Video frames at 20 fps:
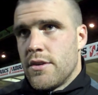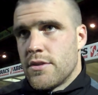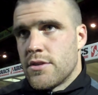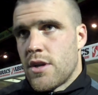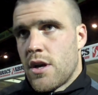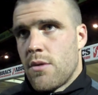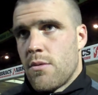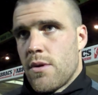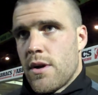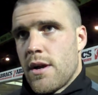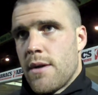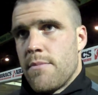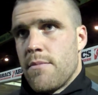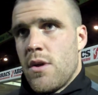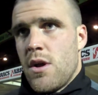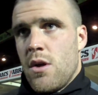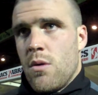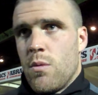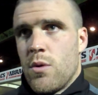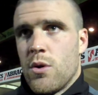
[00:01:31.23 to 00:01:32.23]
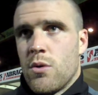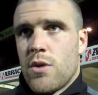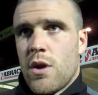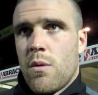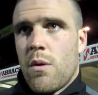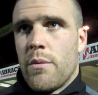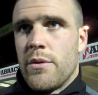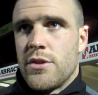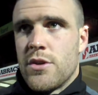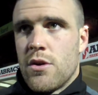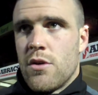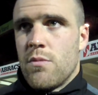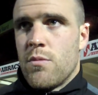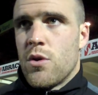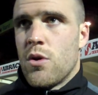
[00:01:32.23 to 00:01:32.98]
So um, we all know what we're doing.